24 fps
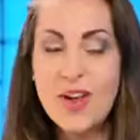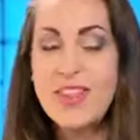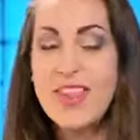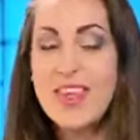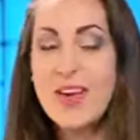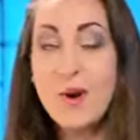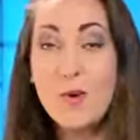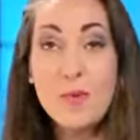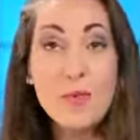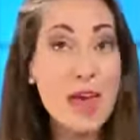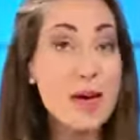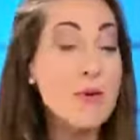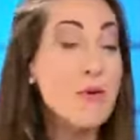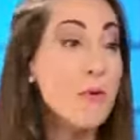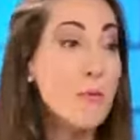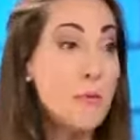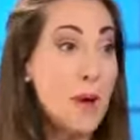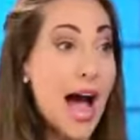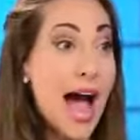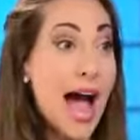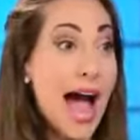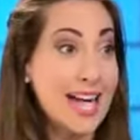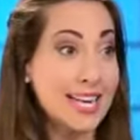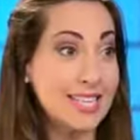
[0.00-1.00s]
And they will
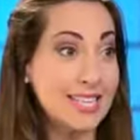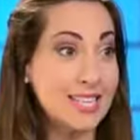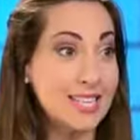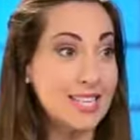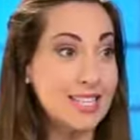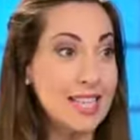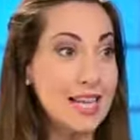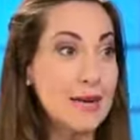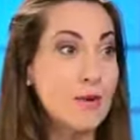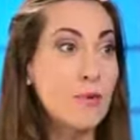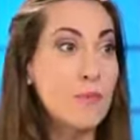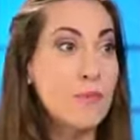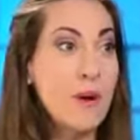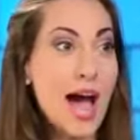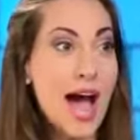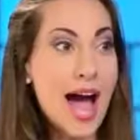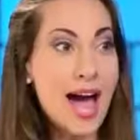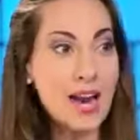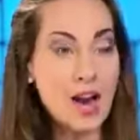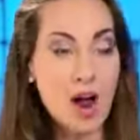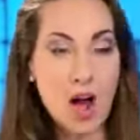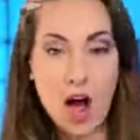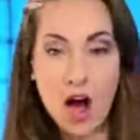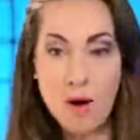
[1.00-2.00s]
pat. They will
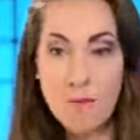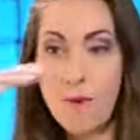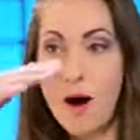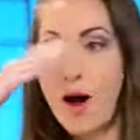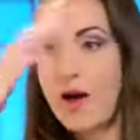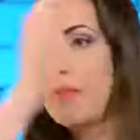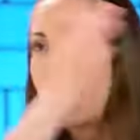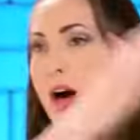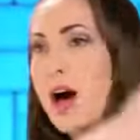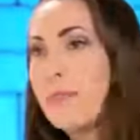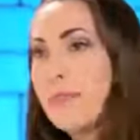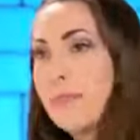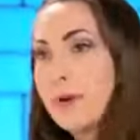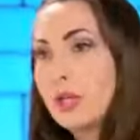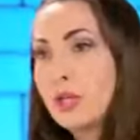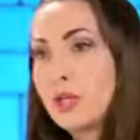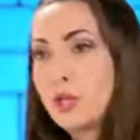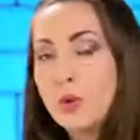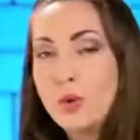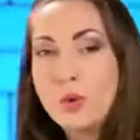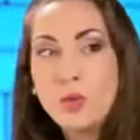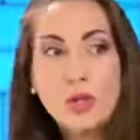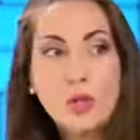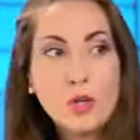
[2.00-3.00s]
pat on the upper
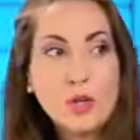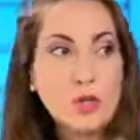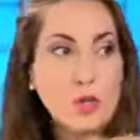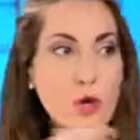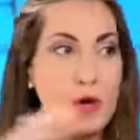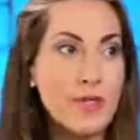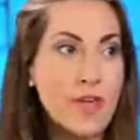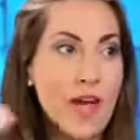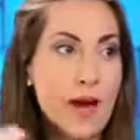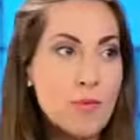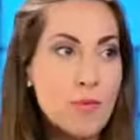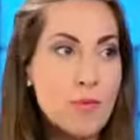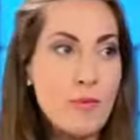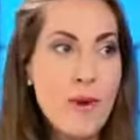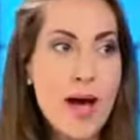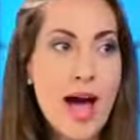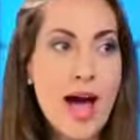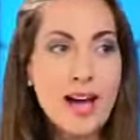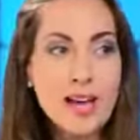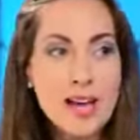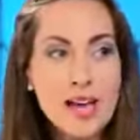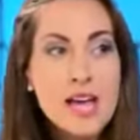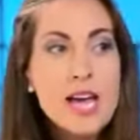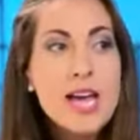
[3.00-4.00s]
shoulders or on the upper
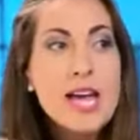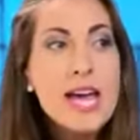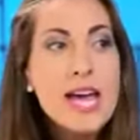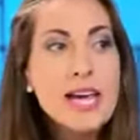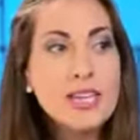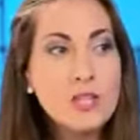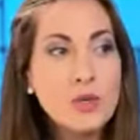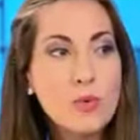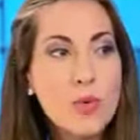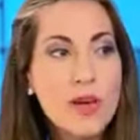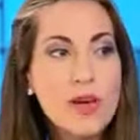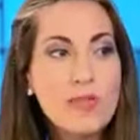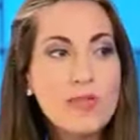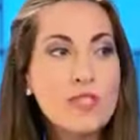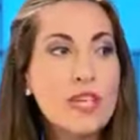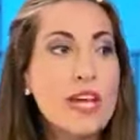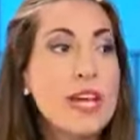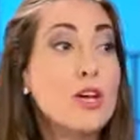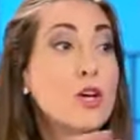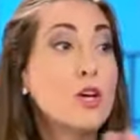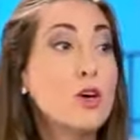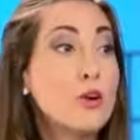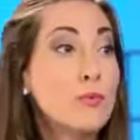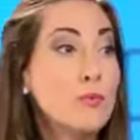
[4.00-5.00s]
back. It's a way of
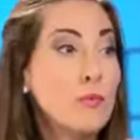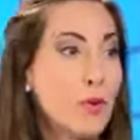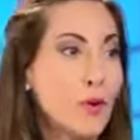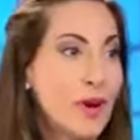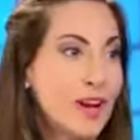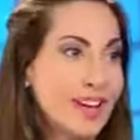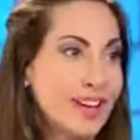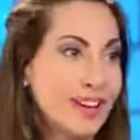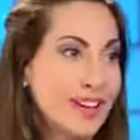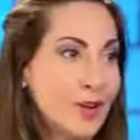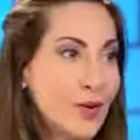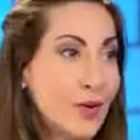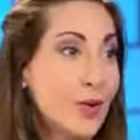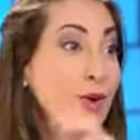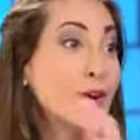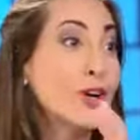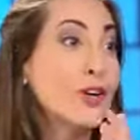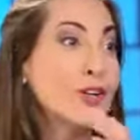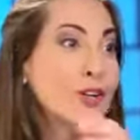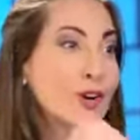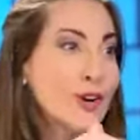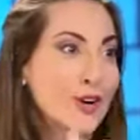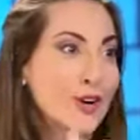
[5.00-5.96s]
saying good boy or good